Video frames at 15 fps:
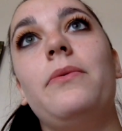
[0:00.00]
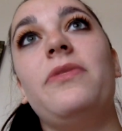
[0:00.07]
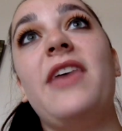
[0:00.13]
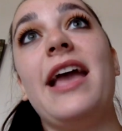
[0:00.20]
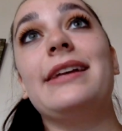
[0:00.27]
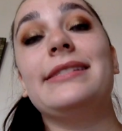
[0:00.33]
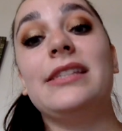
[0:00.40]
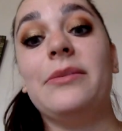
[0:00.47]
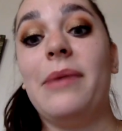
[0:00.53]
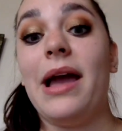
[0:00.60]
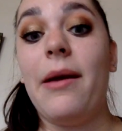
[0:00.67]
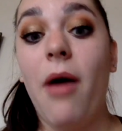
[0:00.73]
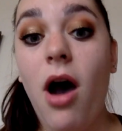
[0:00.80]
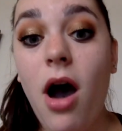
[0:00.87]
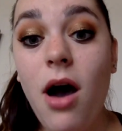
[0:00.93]
thanks to
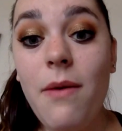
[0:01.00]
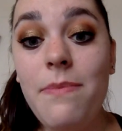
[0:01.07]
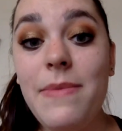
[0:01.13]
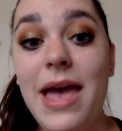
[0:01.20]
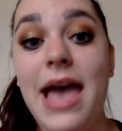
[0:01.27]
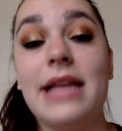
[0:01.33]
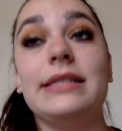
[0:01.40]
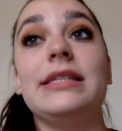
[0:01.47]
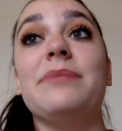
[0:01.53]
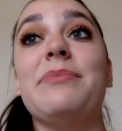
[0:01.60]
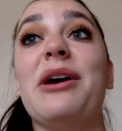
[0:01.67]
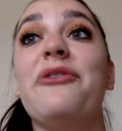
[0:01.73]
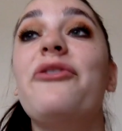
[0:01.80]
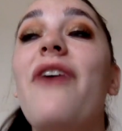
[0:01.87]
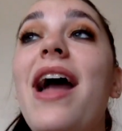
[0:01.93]
my mom and to
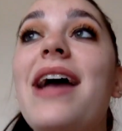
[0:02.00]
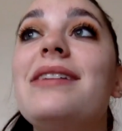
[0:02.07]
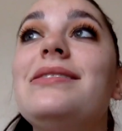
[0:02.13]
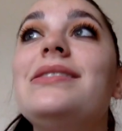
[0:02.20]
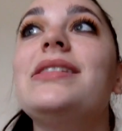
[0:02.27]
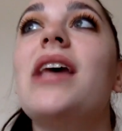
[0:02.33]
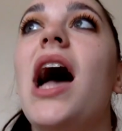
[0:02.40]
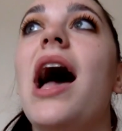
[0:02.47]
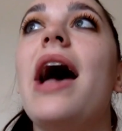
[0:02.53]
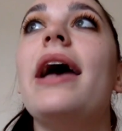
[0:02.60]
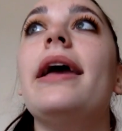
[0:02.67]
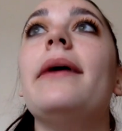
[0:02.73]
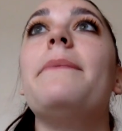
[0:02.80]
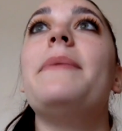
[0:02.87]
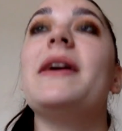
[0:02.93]
my friends,
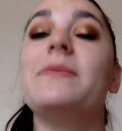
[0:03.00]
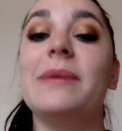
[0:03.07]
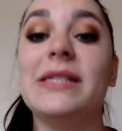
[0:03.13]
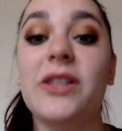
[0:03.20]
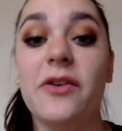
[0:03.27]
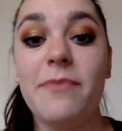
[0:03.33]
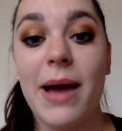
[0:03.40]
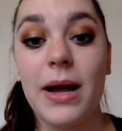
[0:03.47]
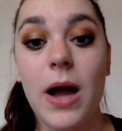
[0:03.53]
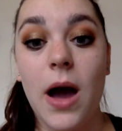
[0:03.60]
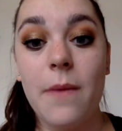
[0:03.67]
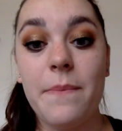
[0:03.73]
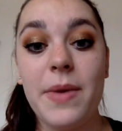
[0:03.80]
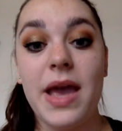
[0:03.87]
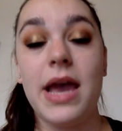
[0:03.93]
I picked myself back
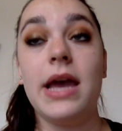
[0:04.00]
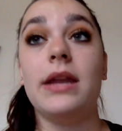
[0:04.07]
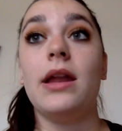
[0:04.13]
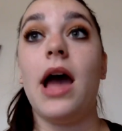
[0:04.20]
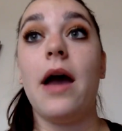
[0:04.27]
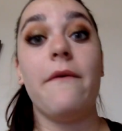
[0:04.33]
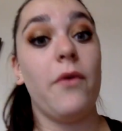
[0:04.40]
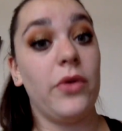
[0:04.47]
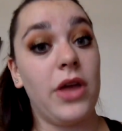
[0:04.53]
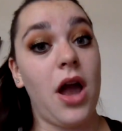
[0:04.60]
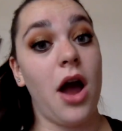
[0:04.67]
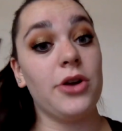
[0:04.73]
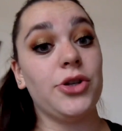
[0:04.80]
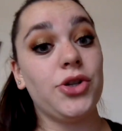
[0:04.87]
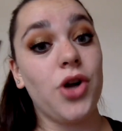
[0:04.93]
up, and I've only
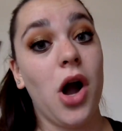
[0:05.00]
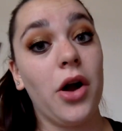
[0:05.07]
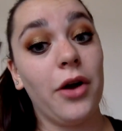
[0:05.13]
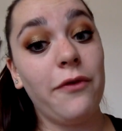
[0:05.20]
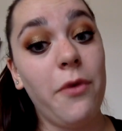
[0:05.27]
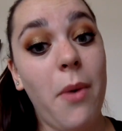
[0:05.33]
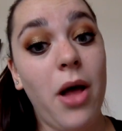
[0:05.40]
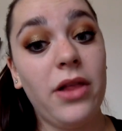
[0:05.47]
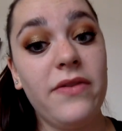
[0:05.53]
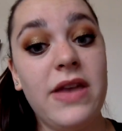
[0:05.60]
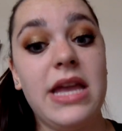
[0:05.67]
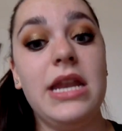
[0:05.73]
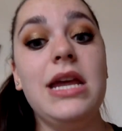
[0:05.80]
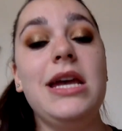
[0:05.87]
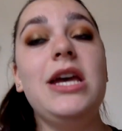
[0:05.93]
gotten stronger from all of
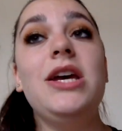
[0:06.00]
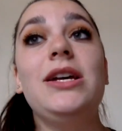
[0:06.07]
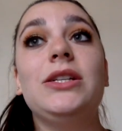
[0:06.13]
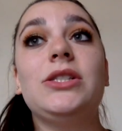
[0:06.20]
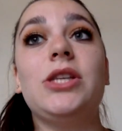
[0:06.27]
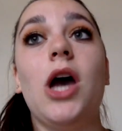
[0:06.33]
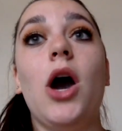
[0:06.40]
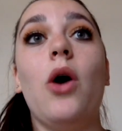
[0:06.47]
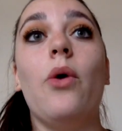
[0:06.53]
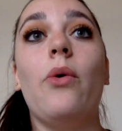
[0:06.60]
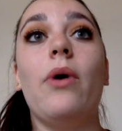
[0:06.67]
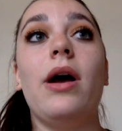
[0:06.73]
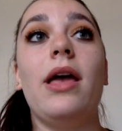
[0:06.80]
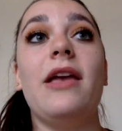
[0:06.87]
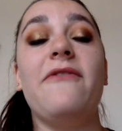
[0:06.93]
it.
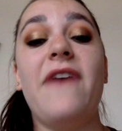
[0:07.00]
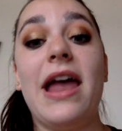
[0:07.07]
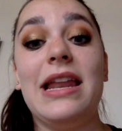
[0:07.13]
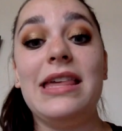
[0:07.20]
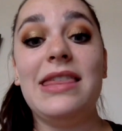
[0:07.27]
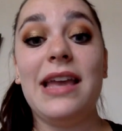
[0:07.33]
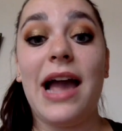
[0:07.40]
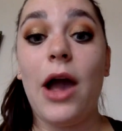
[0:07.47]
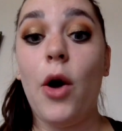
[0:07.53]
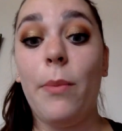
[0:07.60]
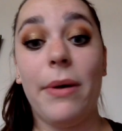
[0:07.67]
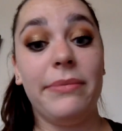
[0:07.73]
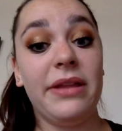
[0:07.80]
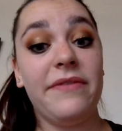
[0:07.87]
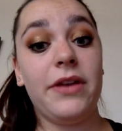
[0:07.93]
So if anything, I hope
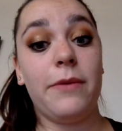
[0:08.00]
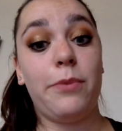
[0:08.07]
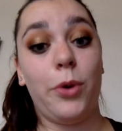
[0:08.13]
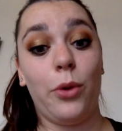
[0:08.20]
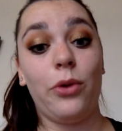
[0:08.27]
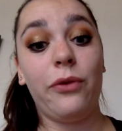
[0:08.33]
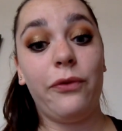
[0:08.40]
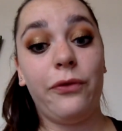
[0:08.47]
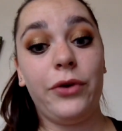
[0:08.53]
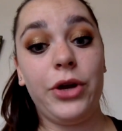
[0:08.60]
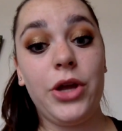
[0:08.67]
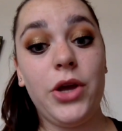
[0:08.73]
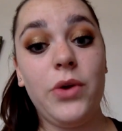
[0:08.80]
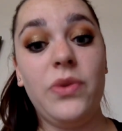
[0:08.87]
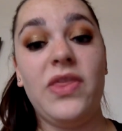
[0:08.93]
I'm living proof for
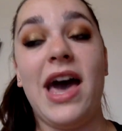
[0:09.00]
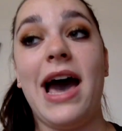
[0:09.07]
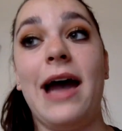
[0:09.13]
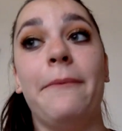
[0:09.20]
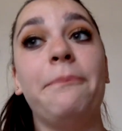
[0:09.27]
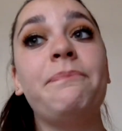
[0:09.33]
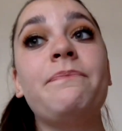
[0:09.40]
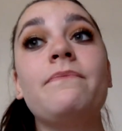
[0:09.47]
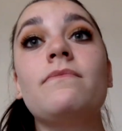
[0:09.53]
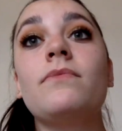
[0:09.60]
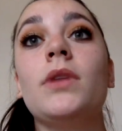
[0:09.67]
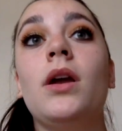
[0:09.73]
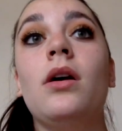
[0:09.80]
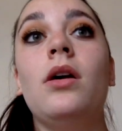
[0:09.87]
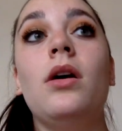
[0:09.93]
you that
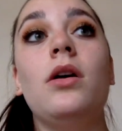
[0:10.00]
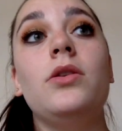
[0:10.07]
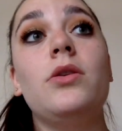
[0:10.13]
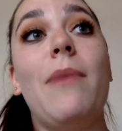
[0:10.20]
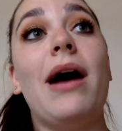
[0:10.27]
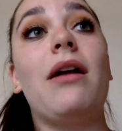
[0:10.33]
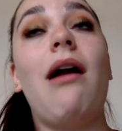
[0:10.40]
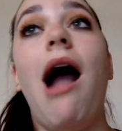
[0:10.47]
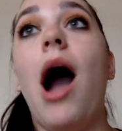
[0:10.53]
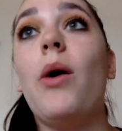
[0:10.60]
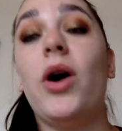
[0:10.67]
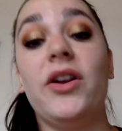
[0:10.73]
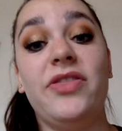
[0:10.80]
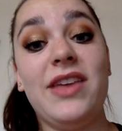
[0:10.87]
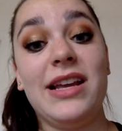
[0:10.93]
no matter how
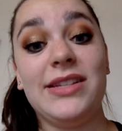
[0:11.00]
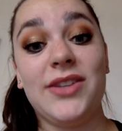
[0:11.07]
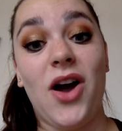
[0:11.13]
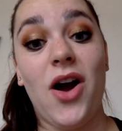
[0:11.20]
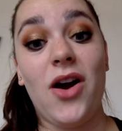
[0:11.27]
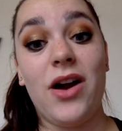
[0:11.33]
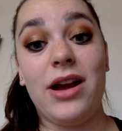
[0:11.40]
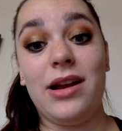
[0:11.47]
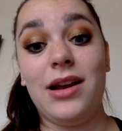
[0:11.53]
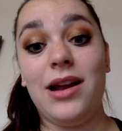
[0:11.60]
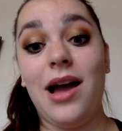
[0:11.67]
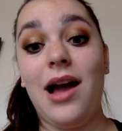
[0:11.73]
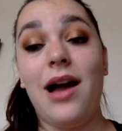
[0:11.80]
hard things are, and,